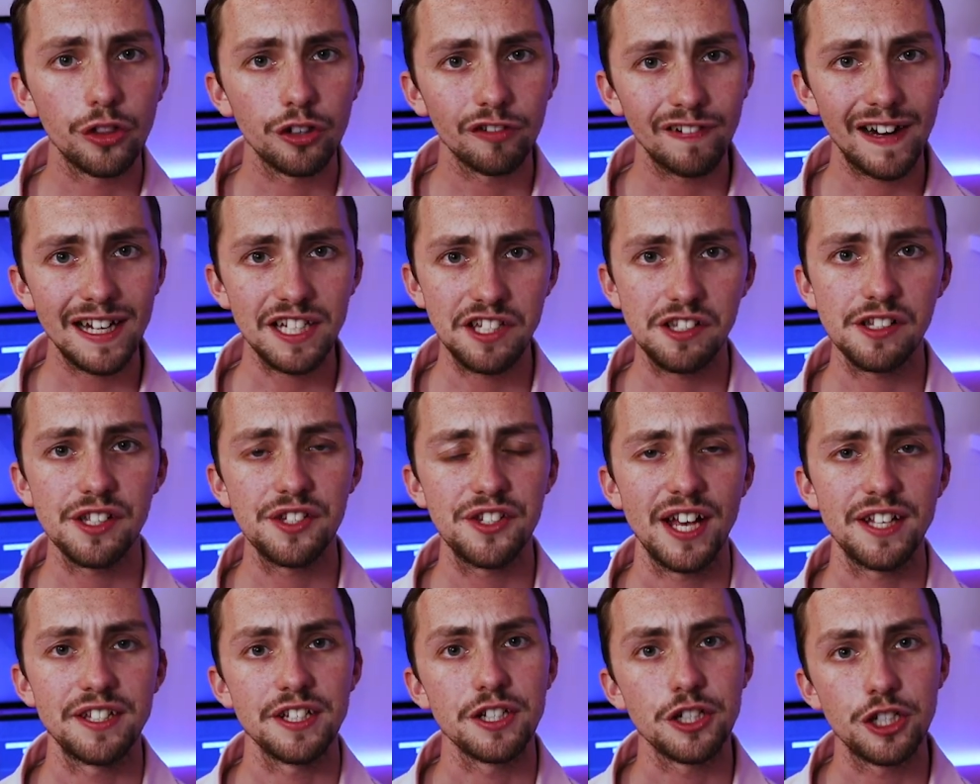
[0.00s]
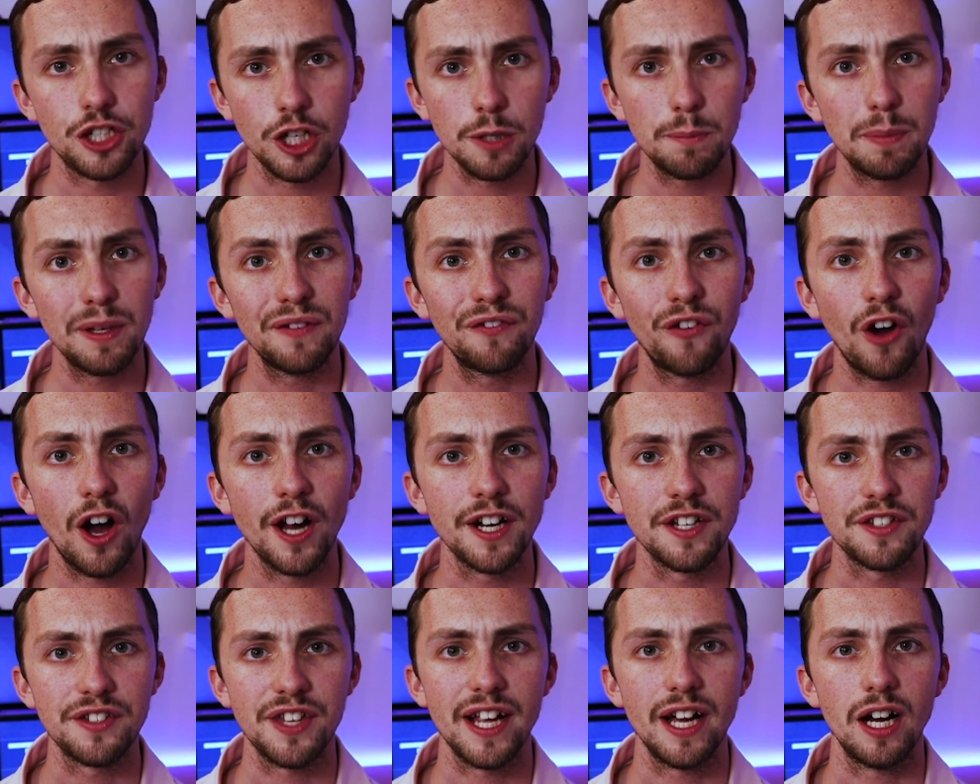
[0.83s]
The rest of the settings should be
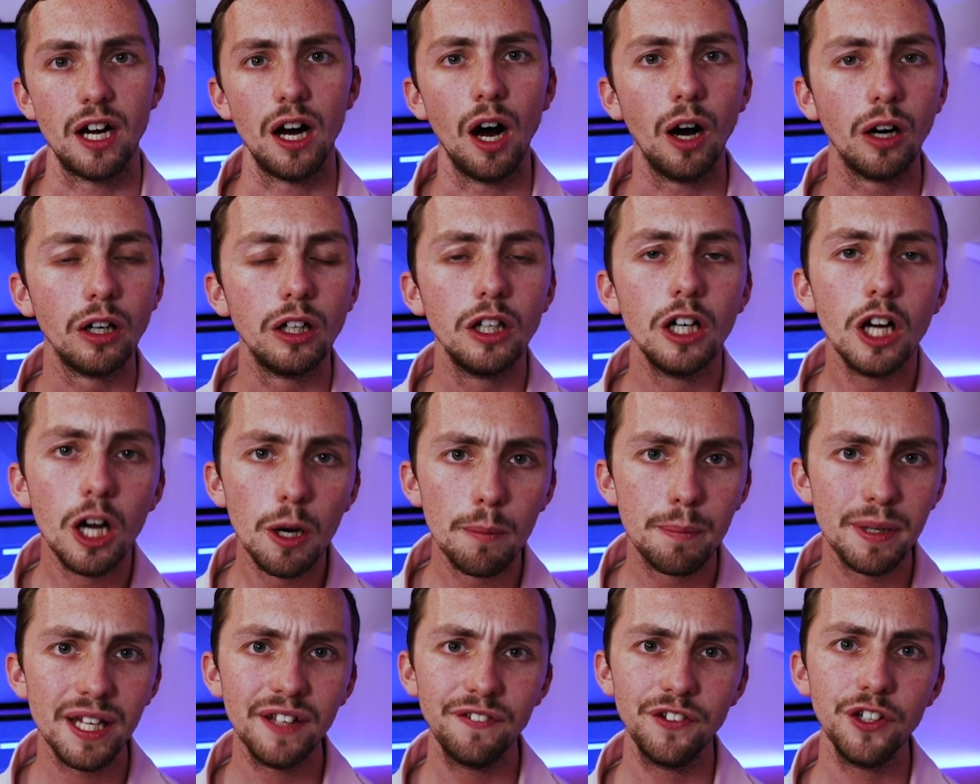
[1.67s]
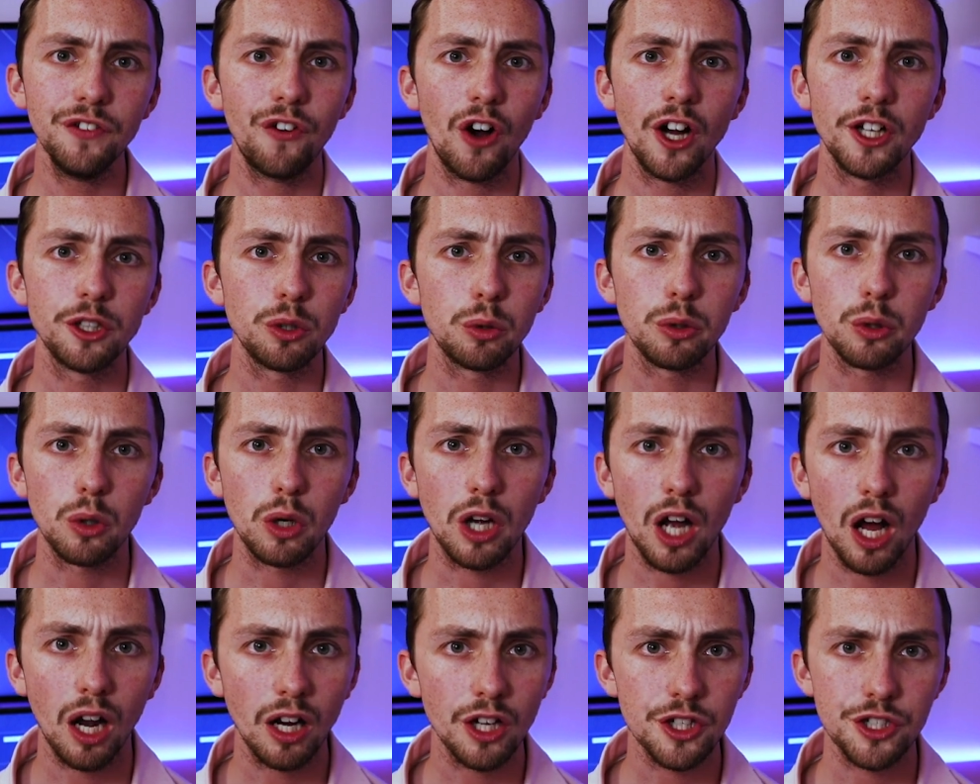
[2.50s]
fine as they are, but if you find all your
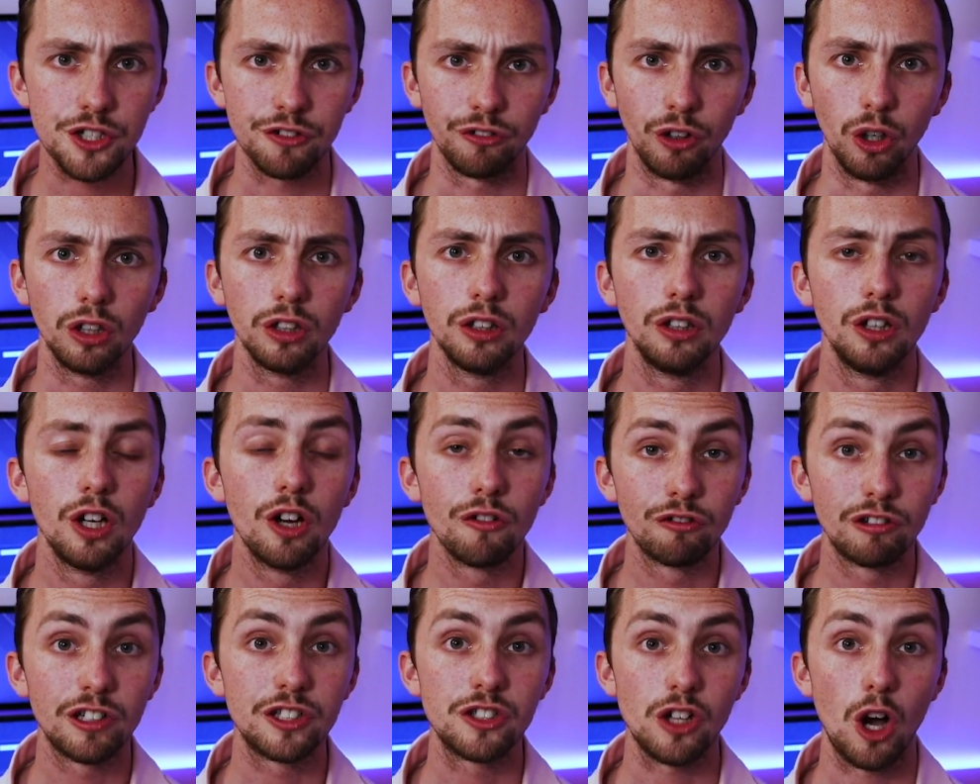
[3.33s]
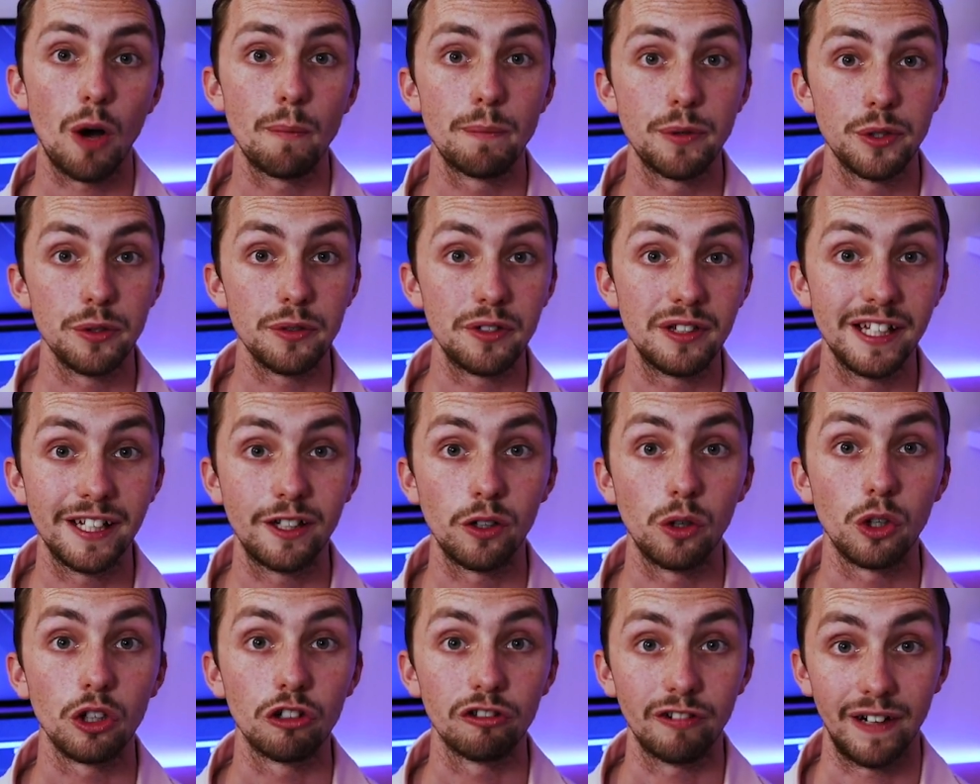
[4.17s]
colours are wrong, for example you
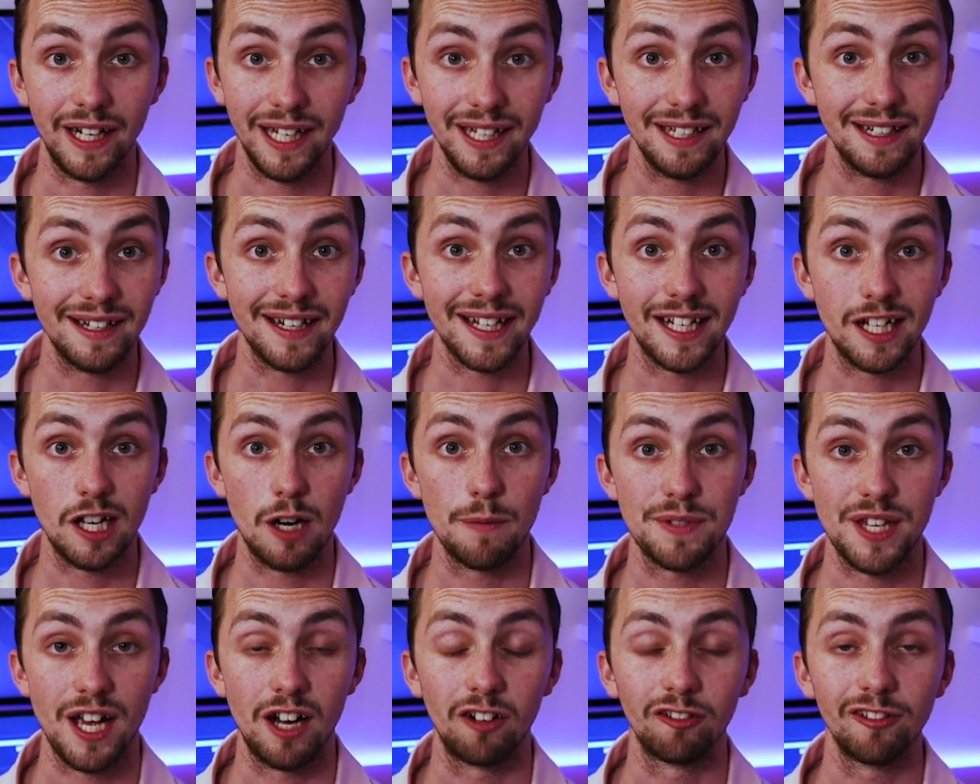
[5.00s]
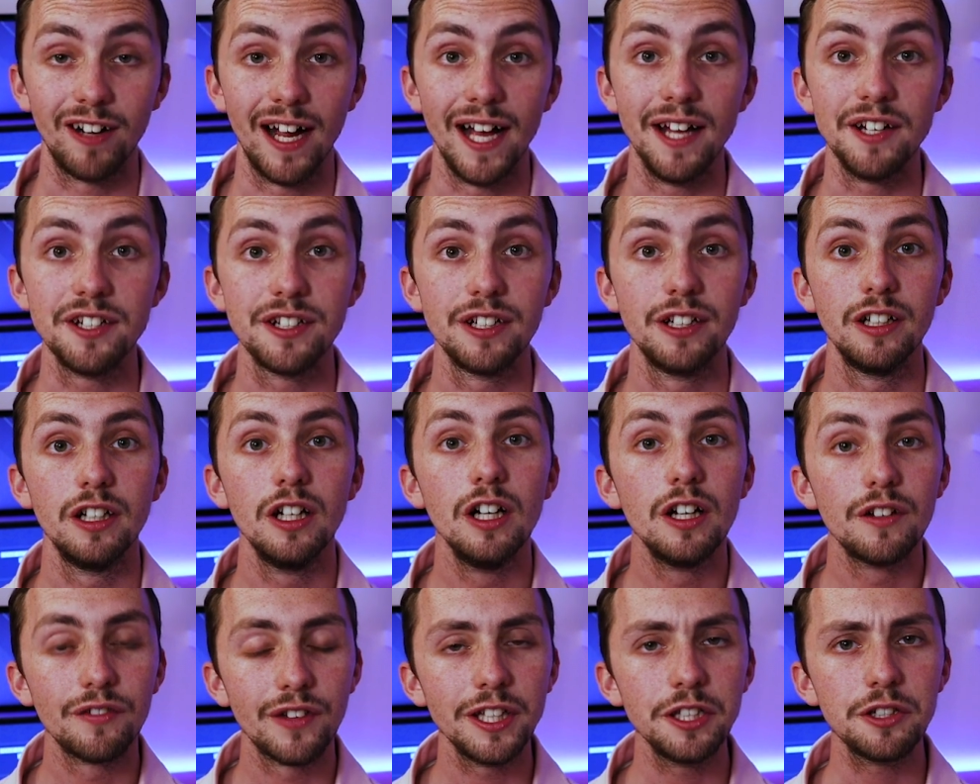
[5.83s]
click on green and it comes out red,
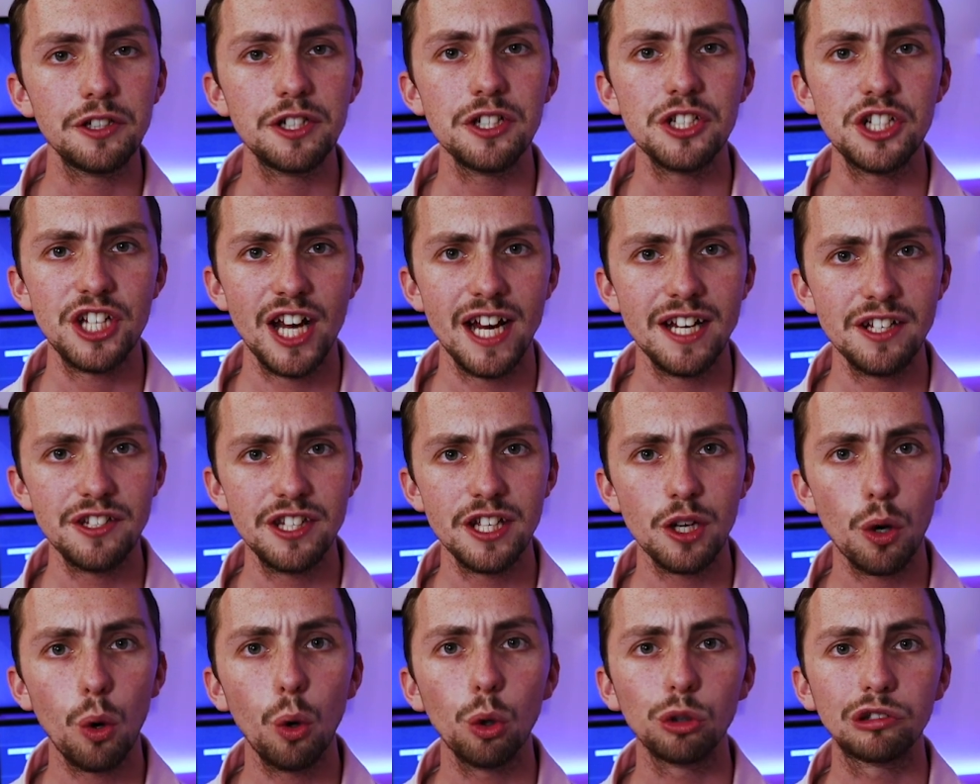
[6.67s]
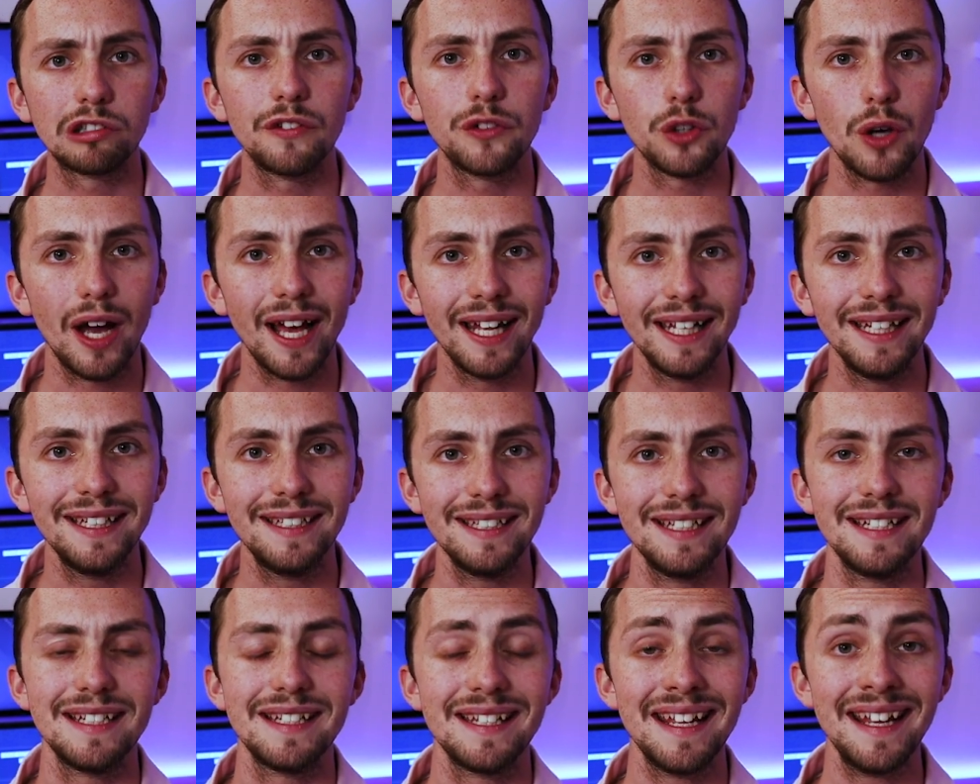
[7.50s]
then you can change the order of your
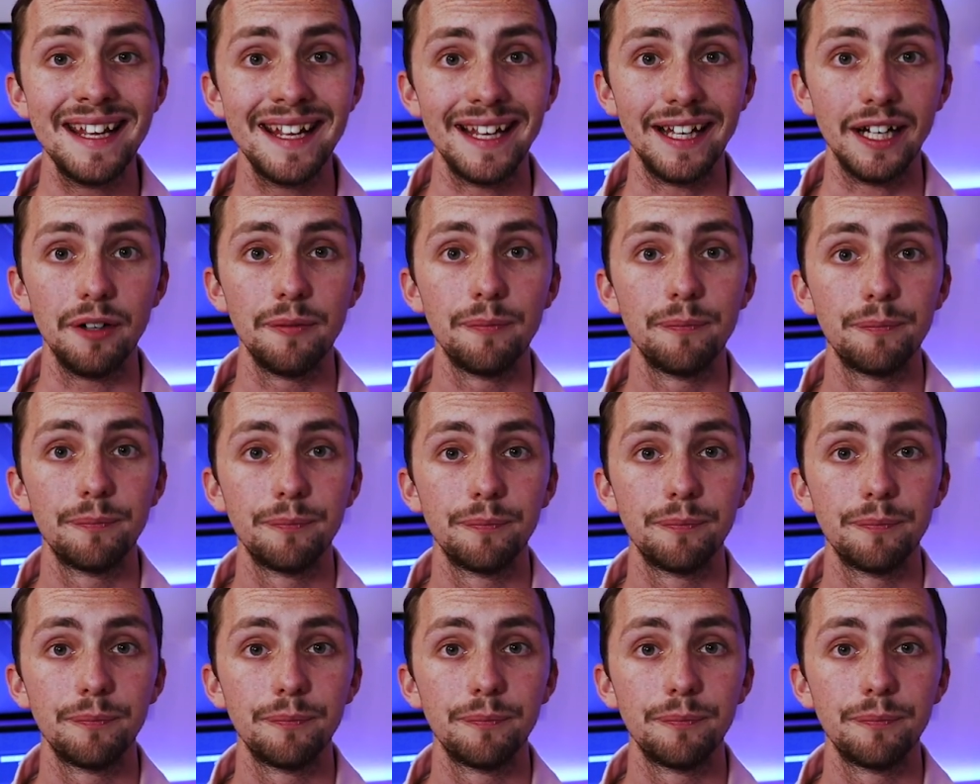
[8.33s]
LEDs here.